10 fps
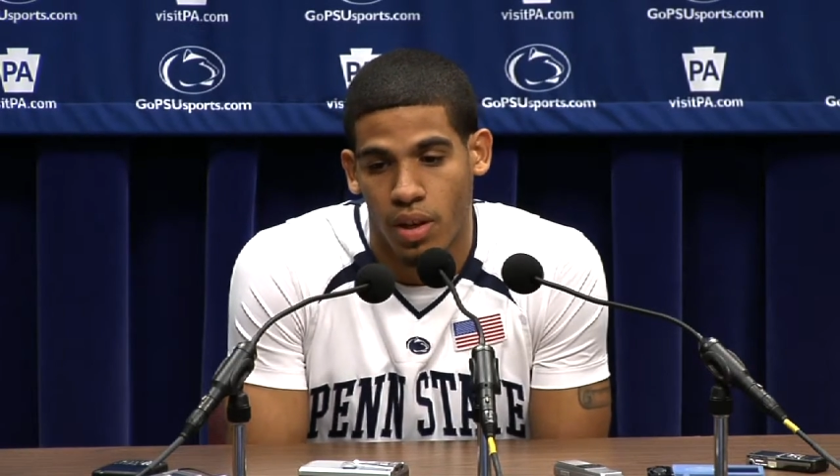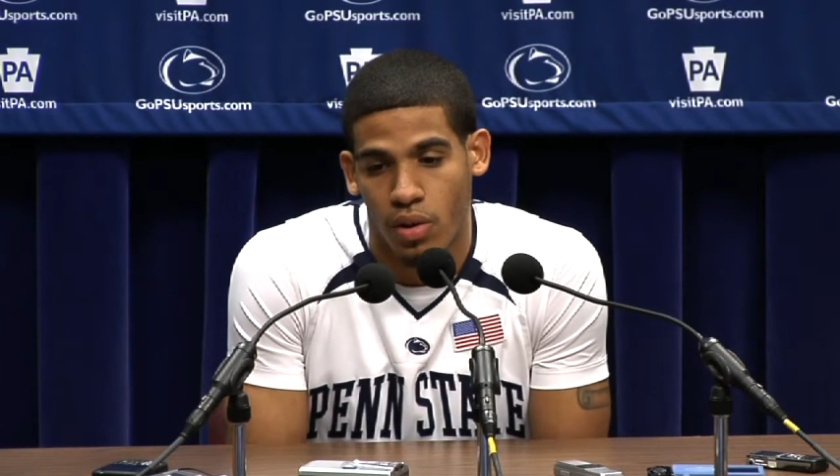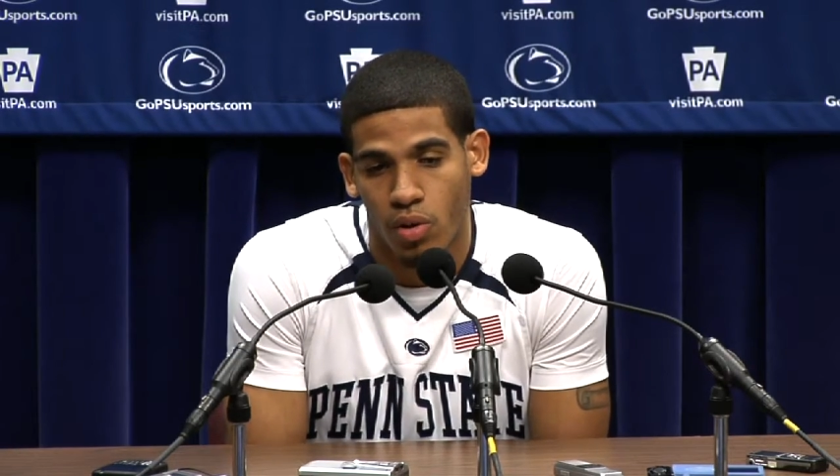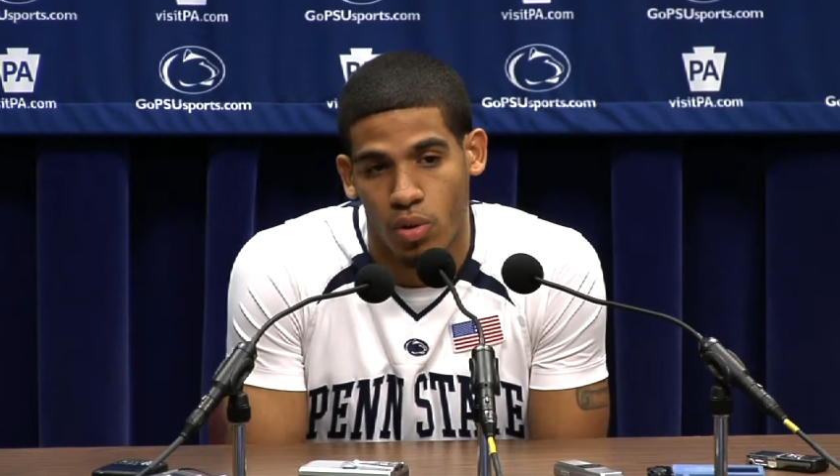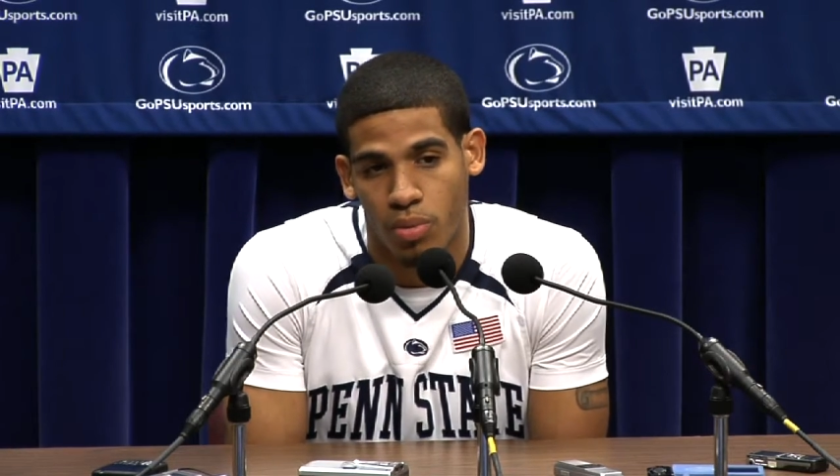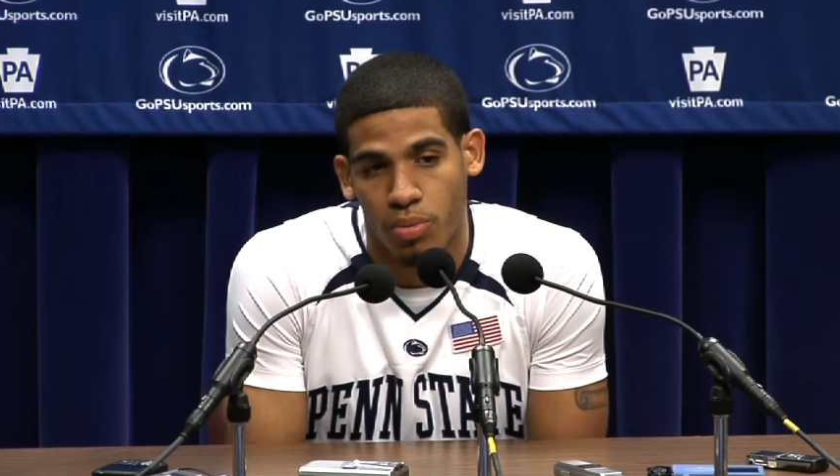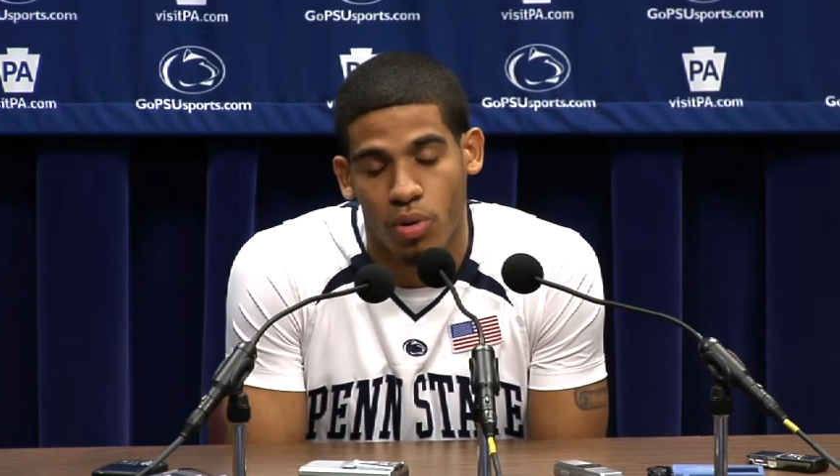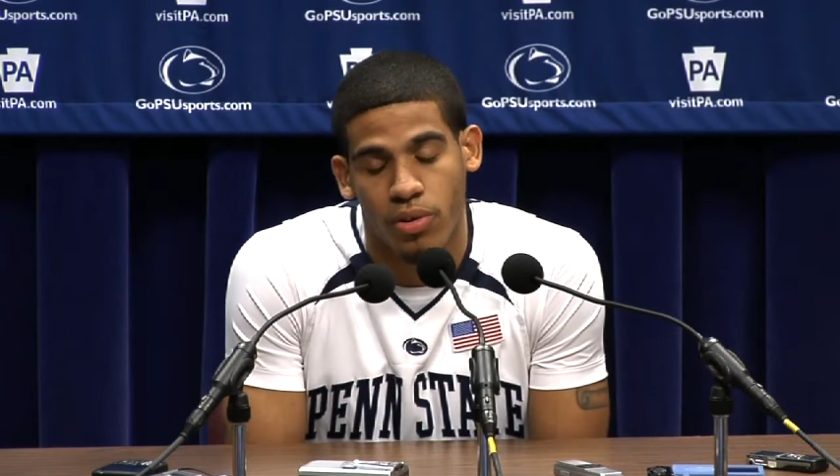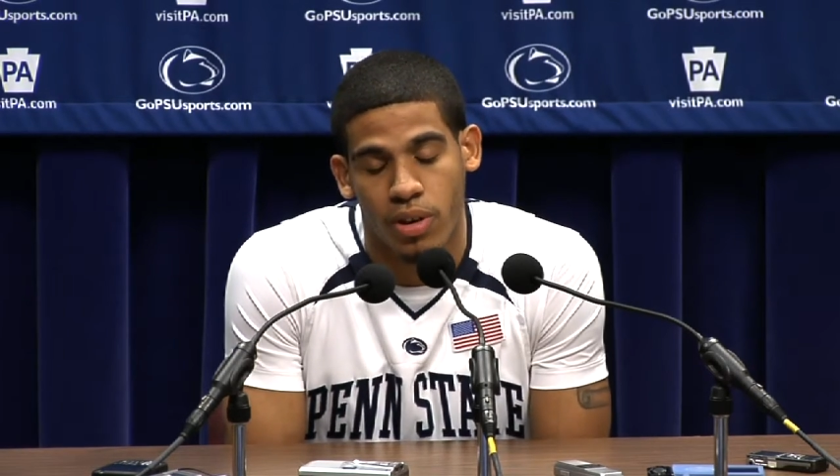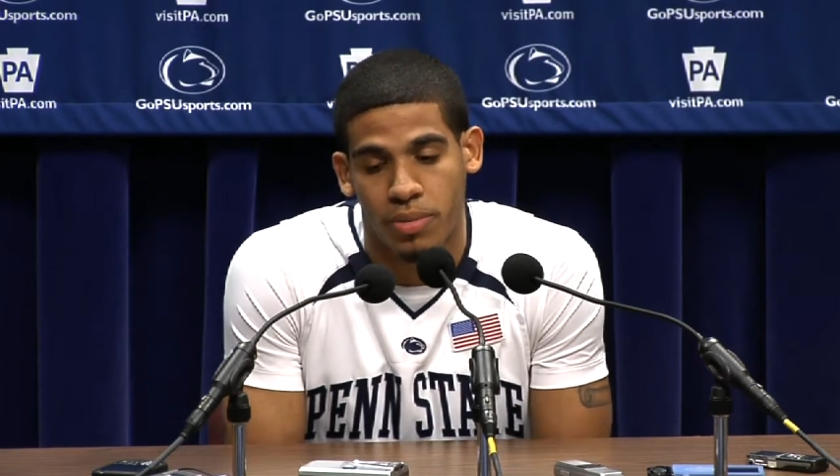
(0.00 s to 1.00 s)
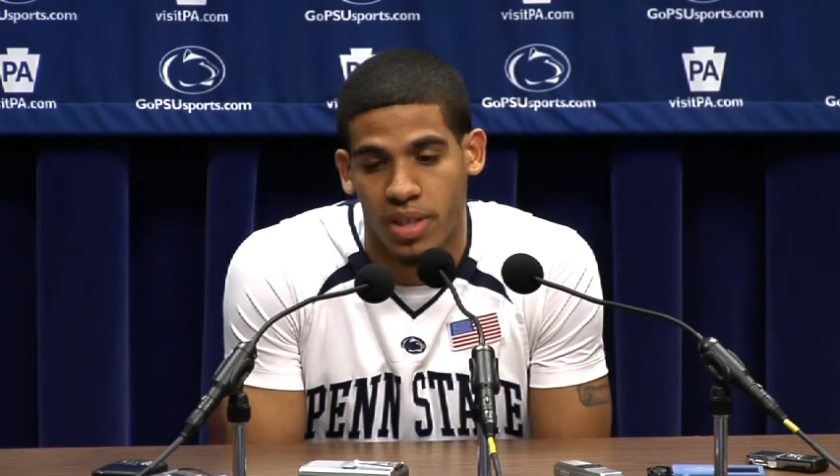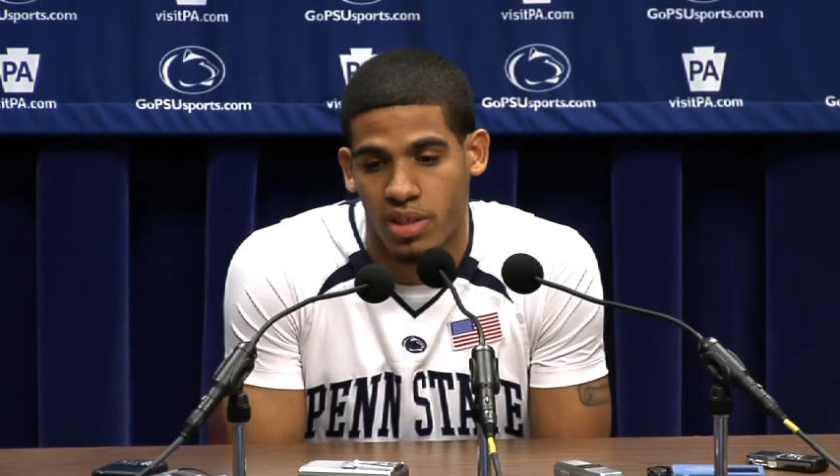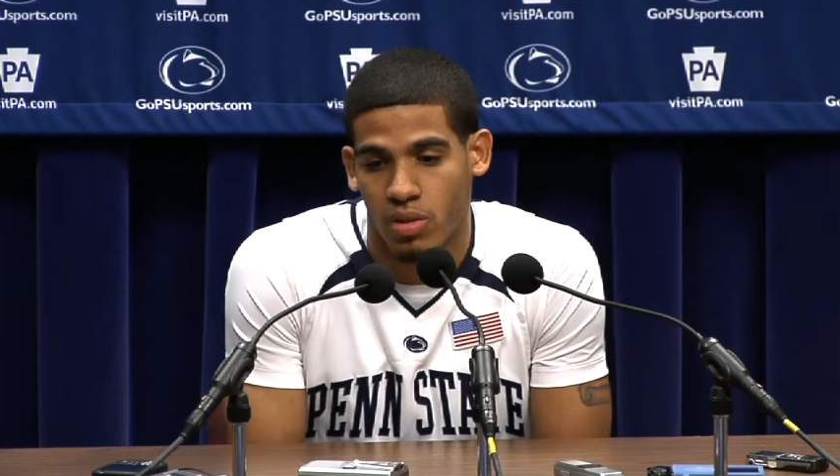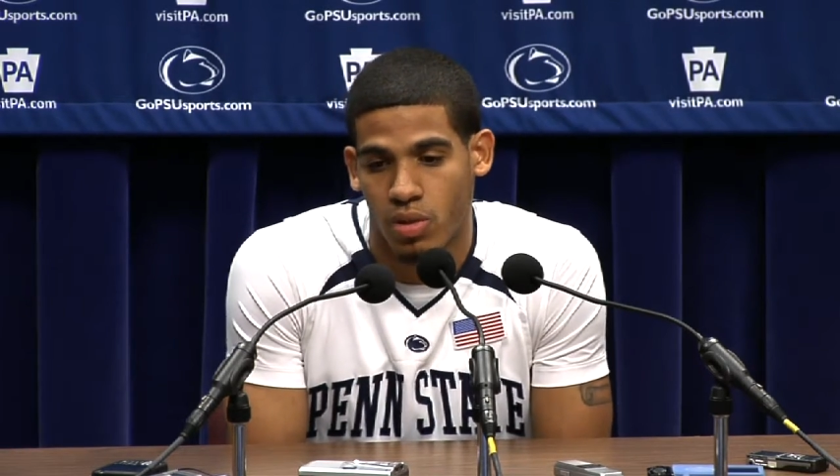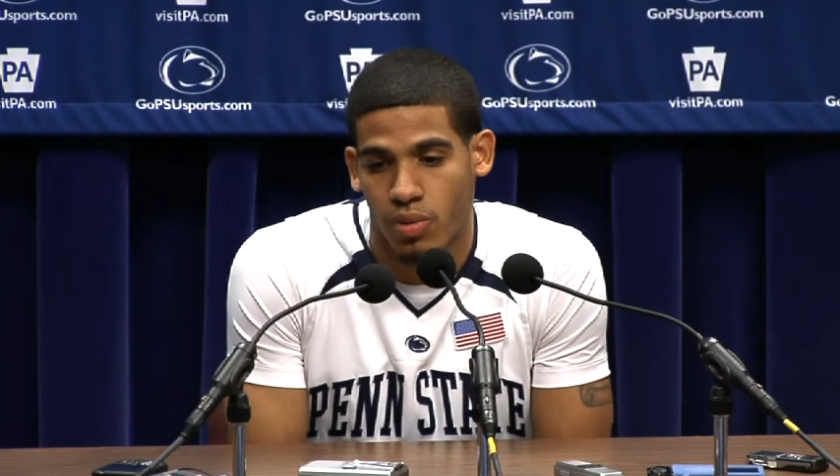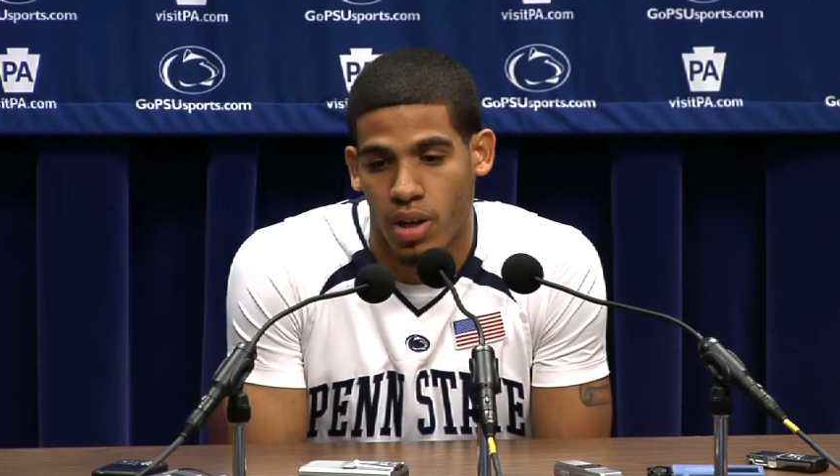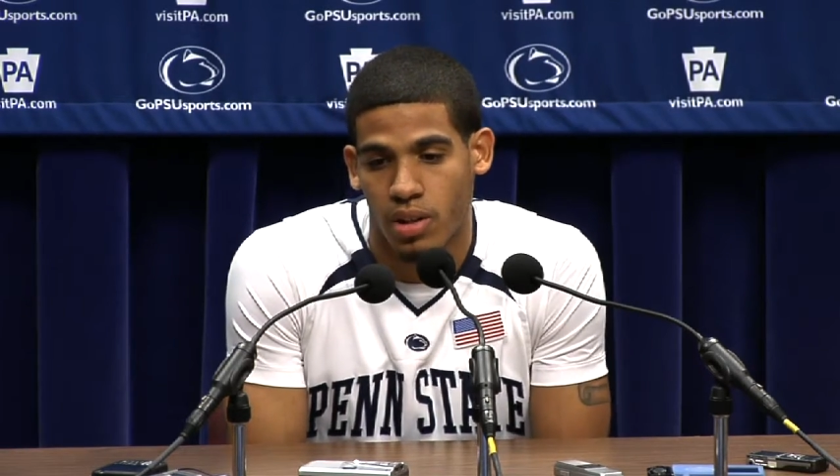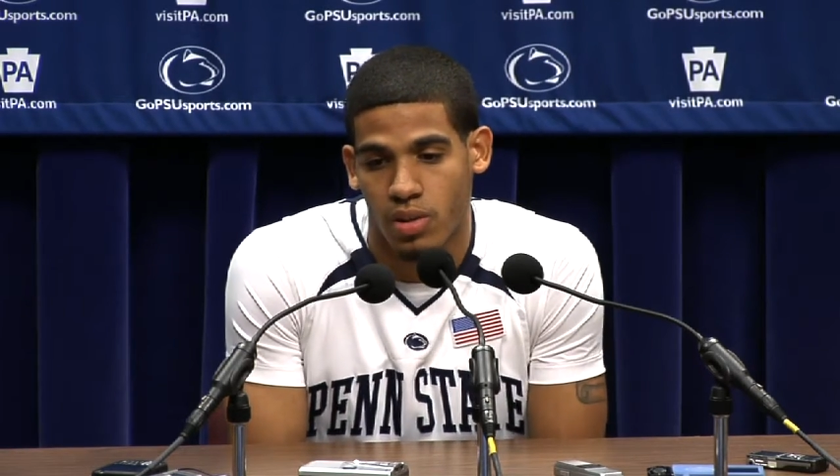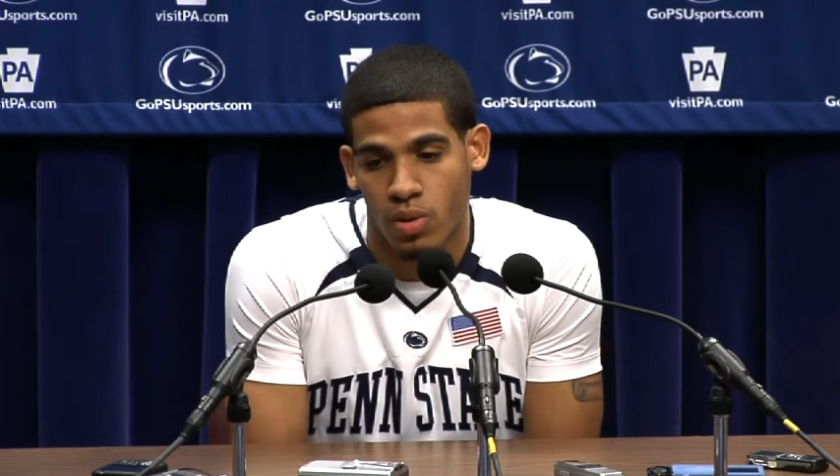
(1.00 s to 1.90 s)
you know, and the program is on the rise.